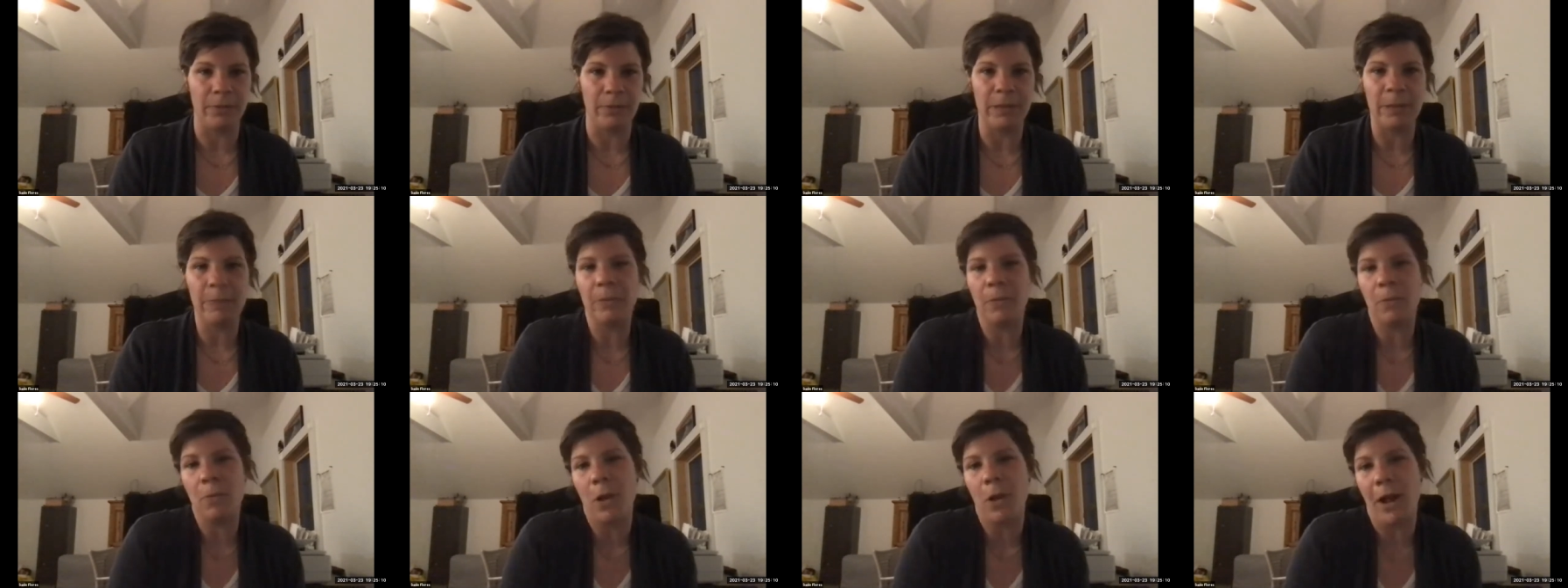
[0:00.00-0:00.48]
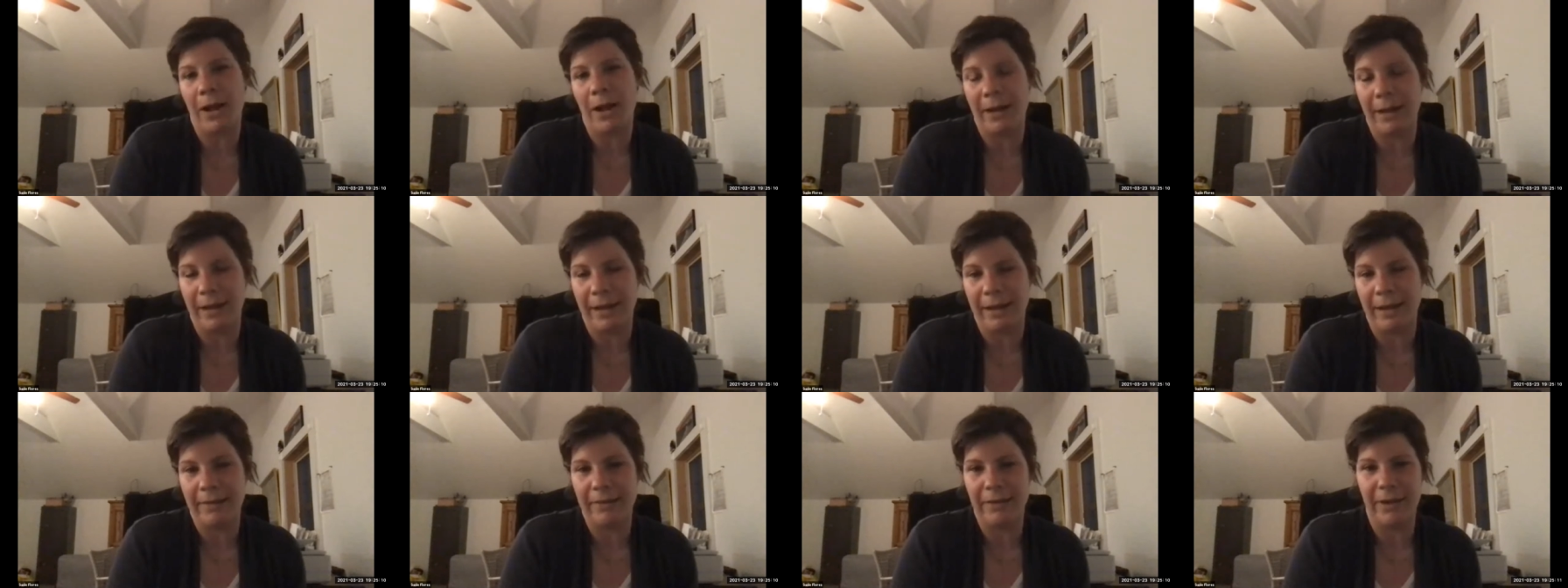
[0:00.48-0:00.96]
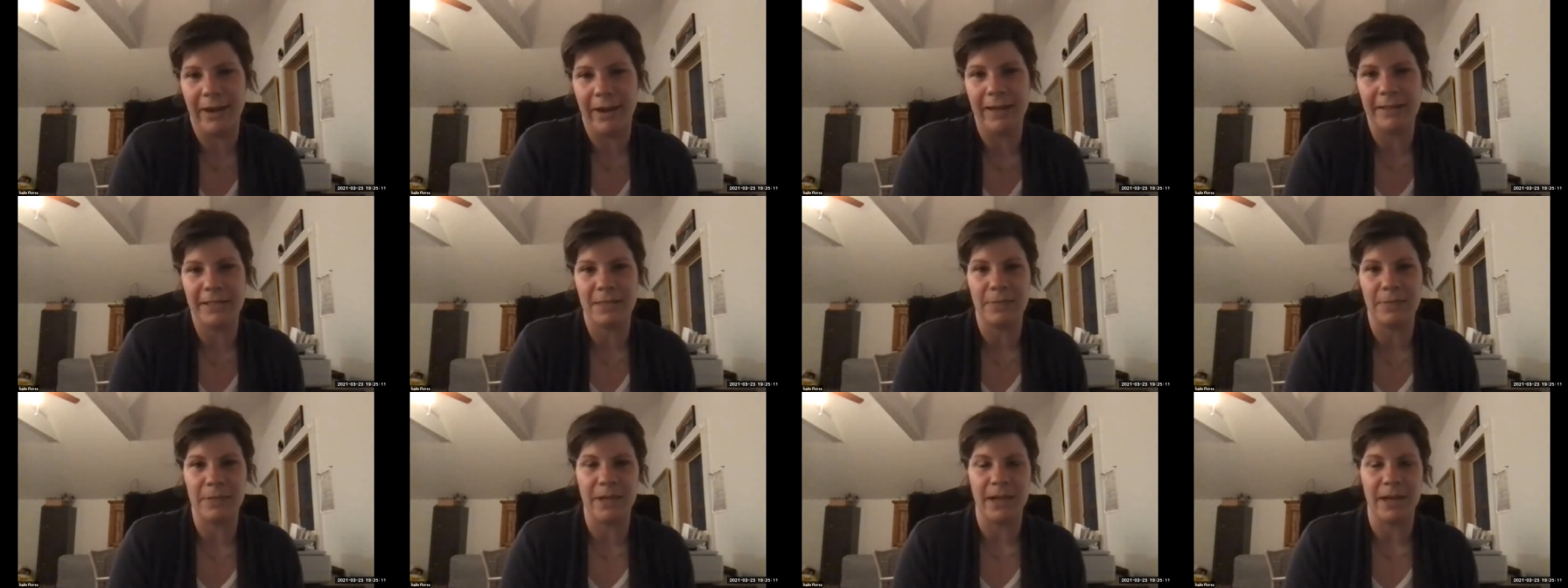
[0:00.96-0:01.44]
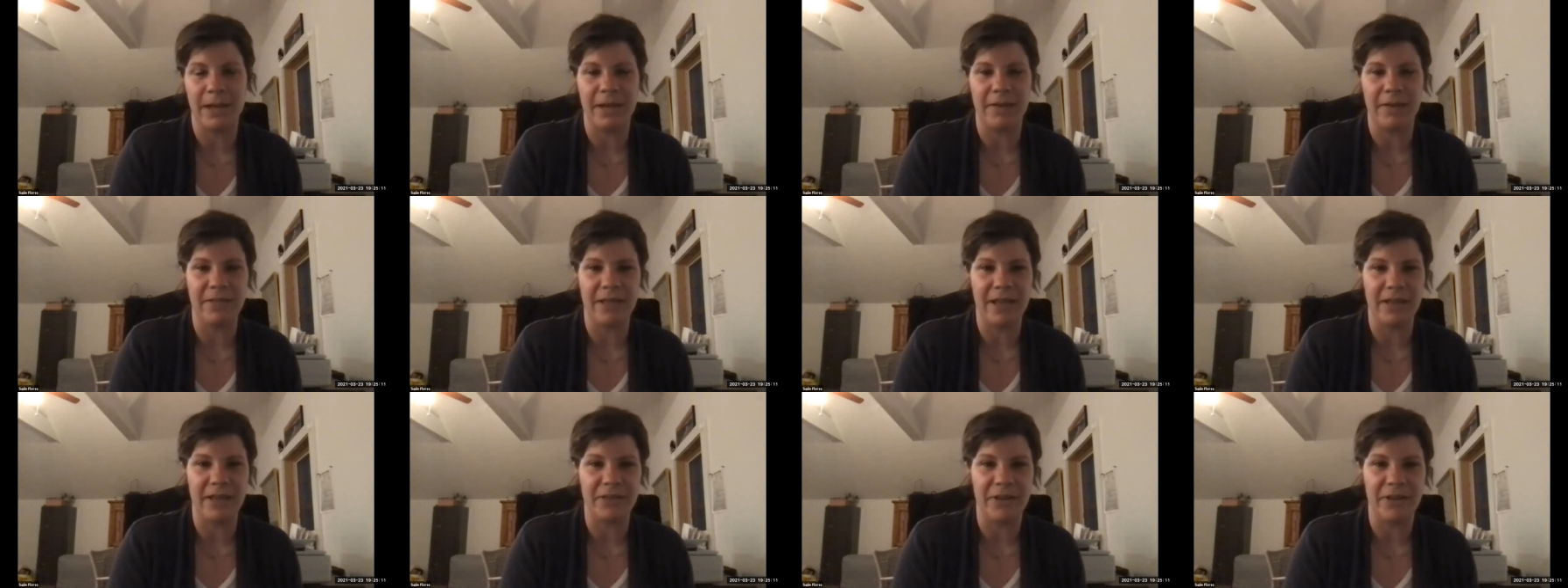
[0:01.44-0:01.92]
people wanting it there has to be kind of
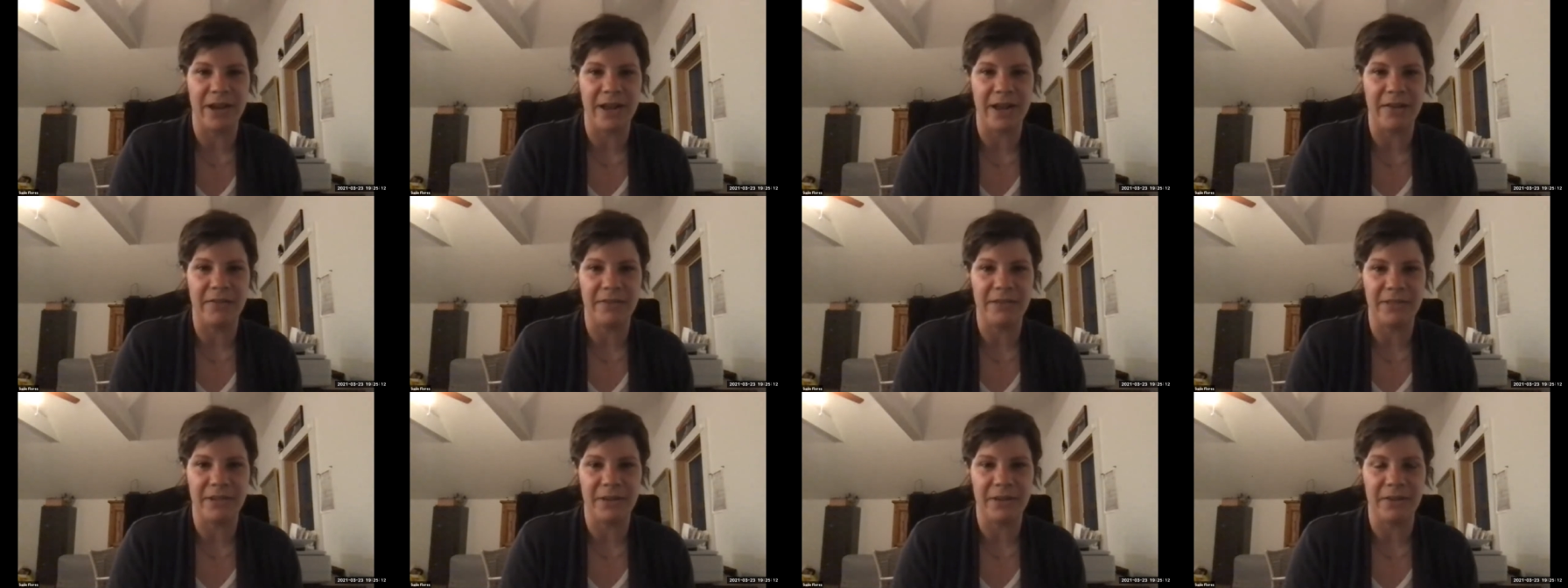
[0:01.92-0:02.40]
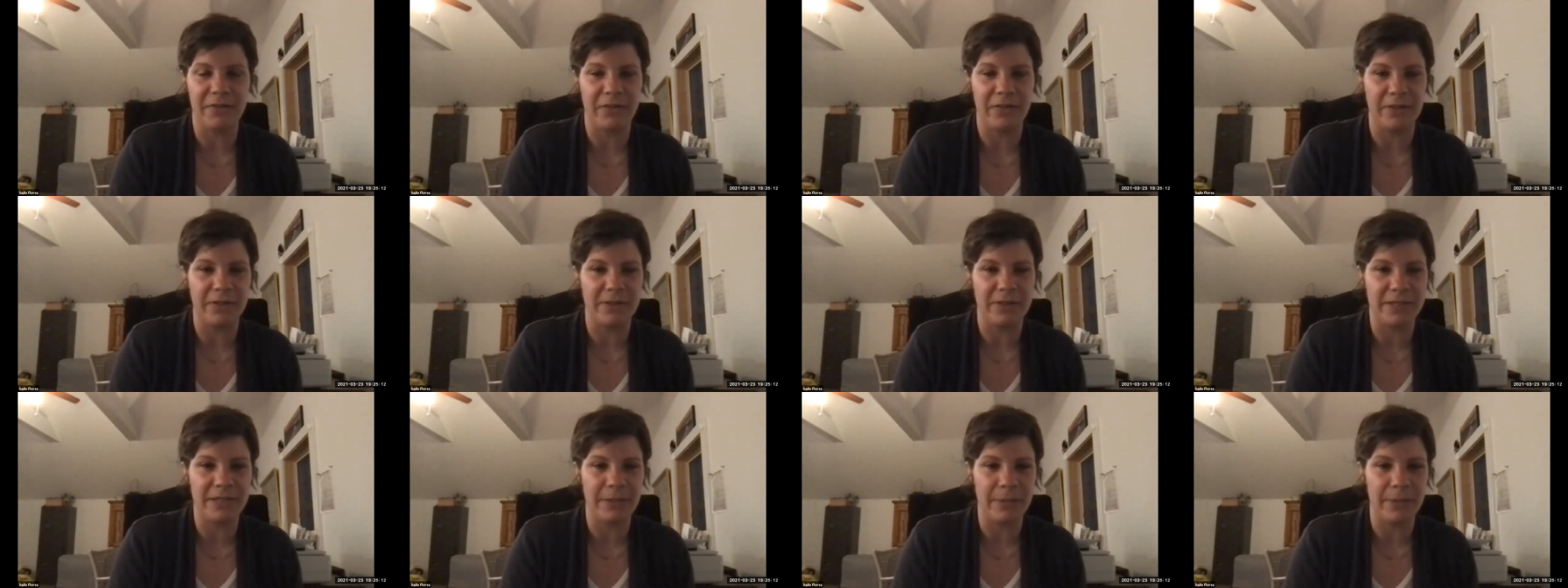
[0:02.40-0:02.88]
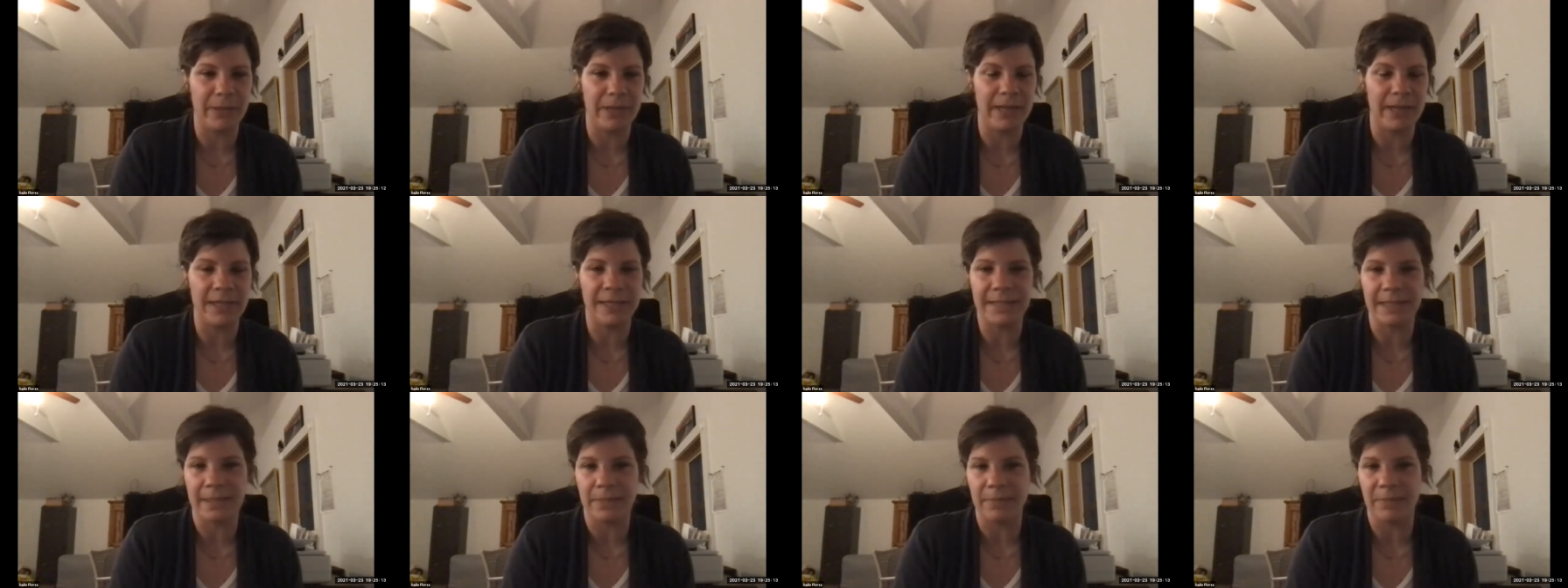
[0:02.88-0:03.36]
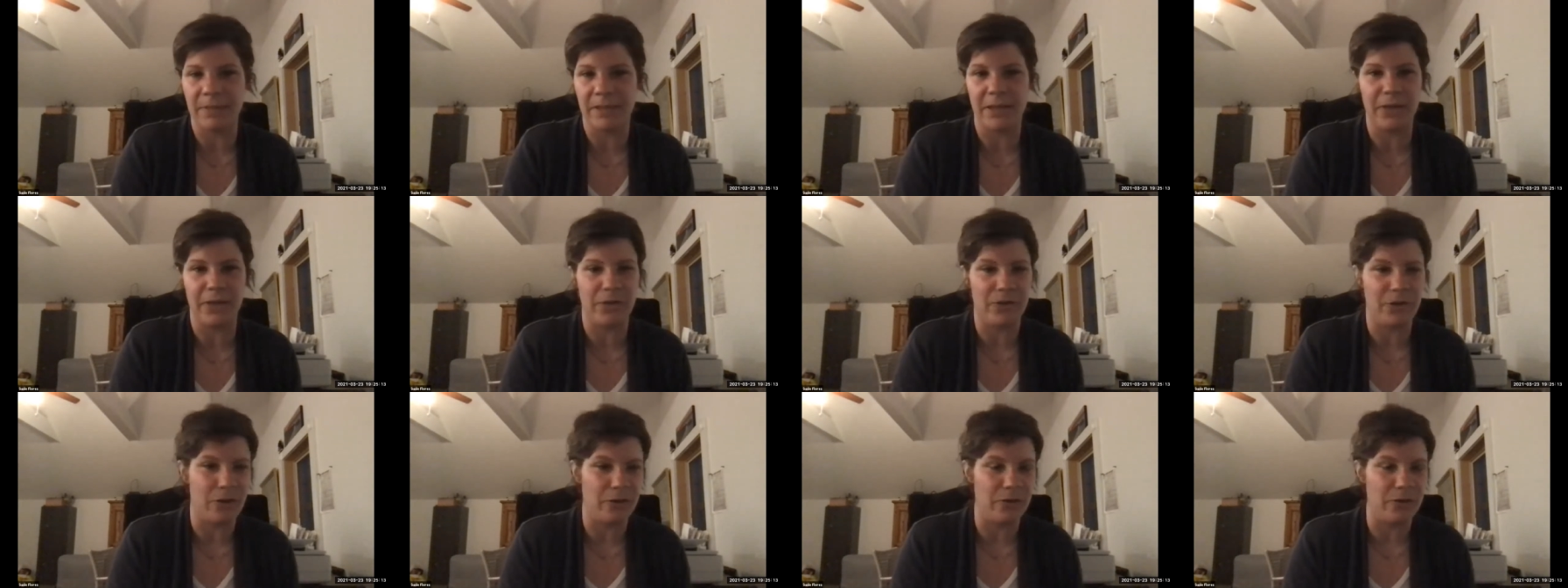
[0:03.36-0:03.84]
that drive so if there's seaweed in something and
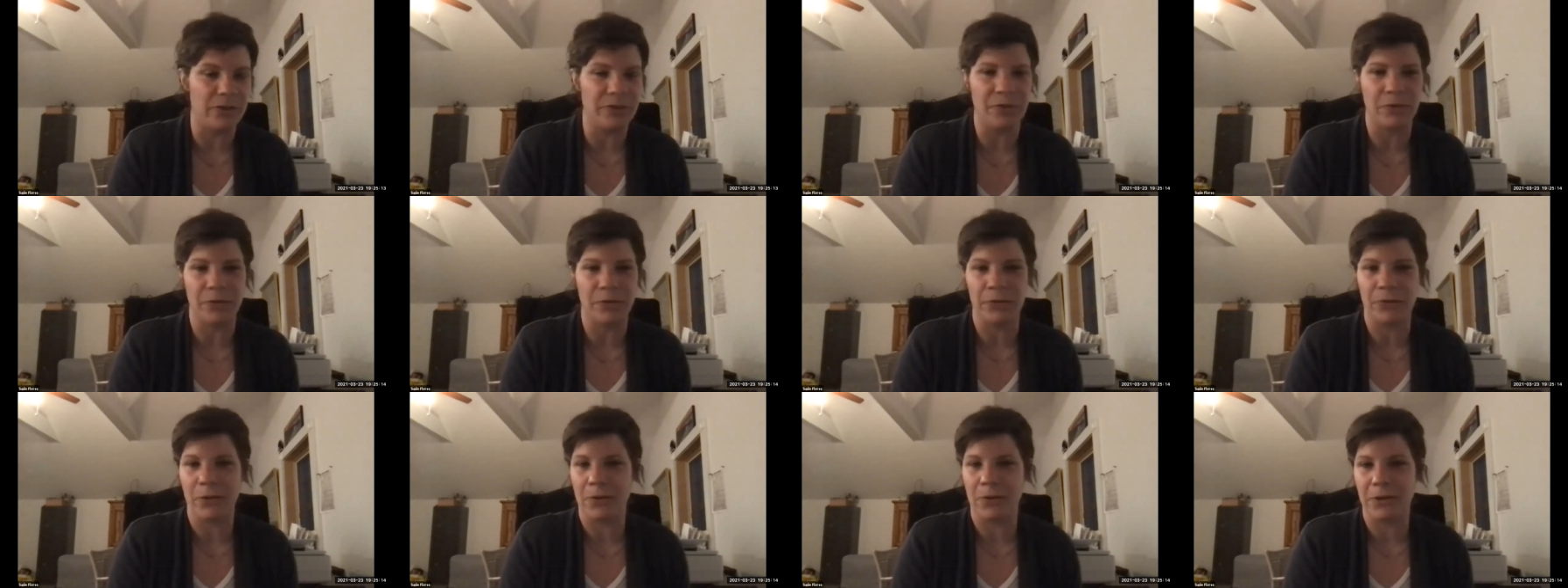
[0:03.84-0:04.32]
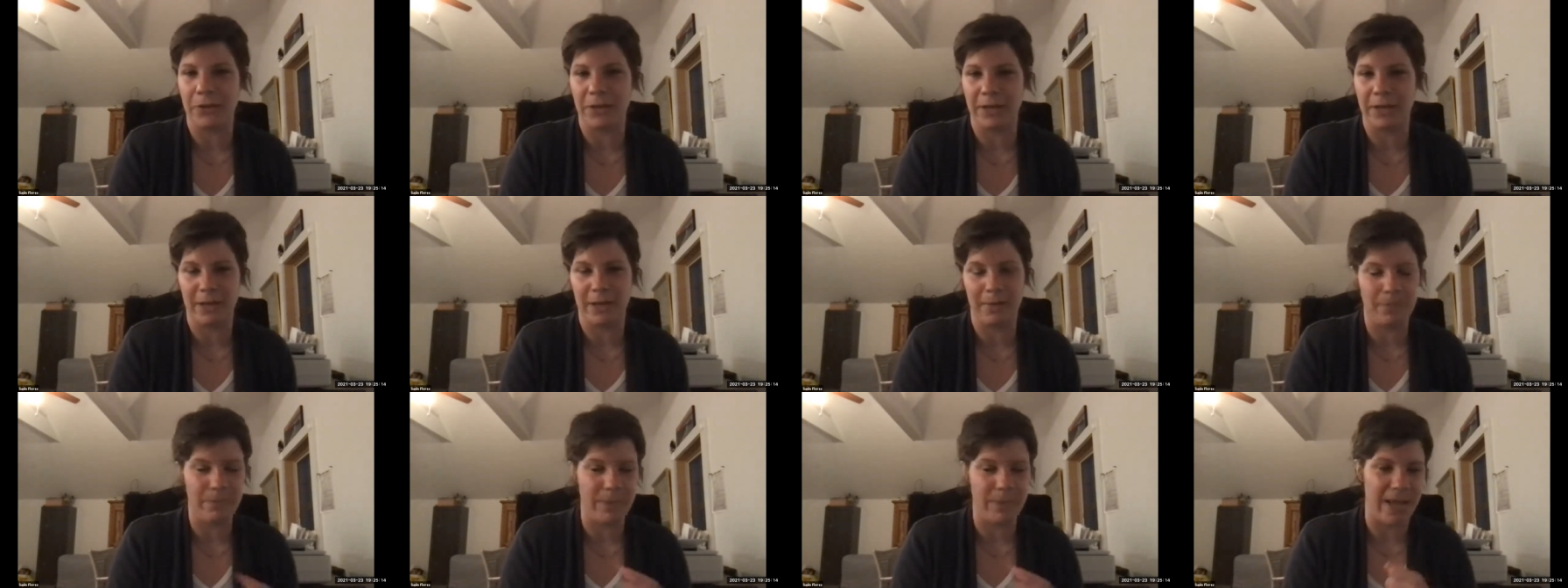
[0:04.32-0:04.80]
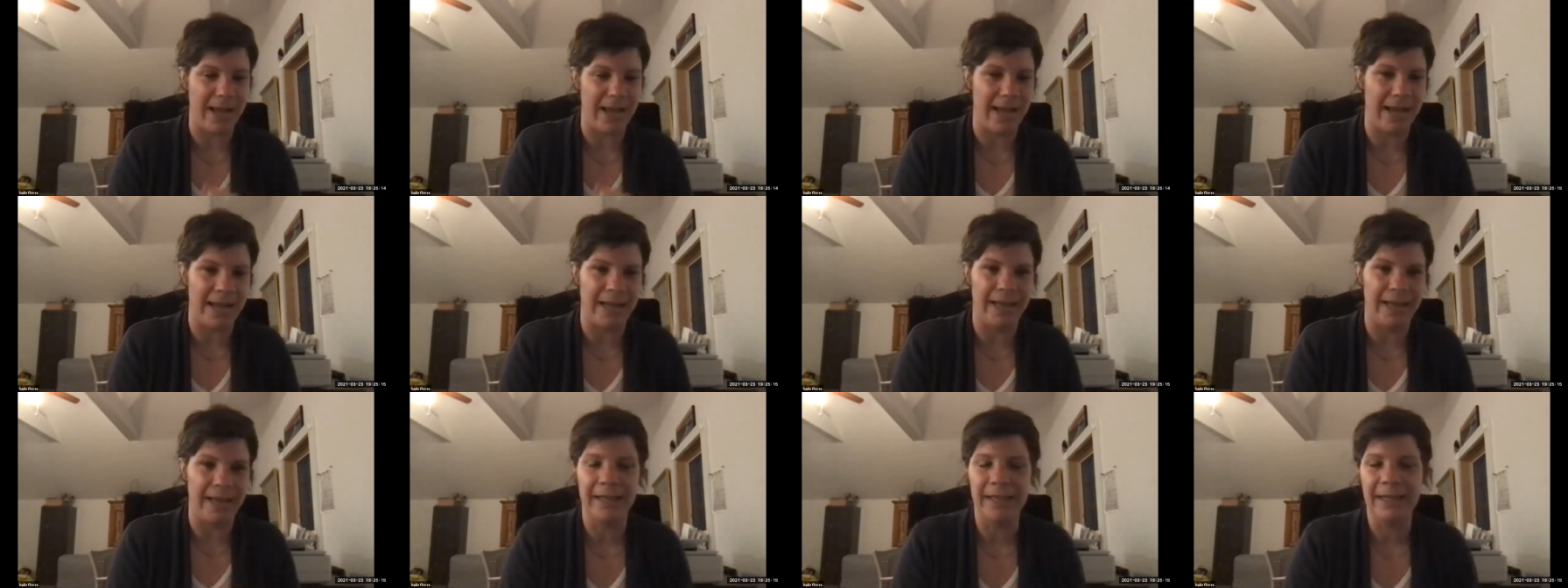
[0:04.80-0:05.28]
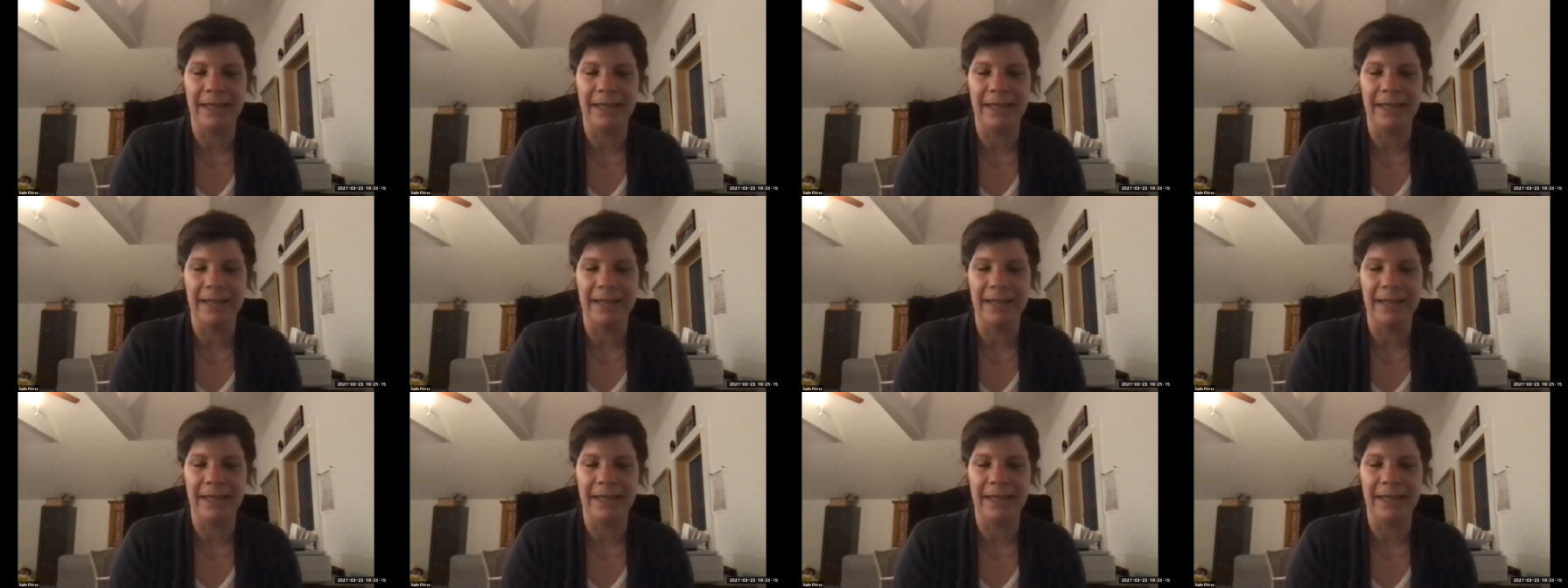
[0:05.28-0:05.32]
you know it's grown locally buy it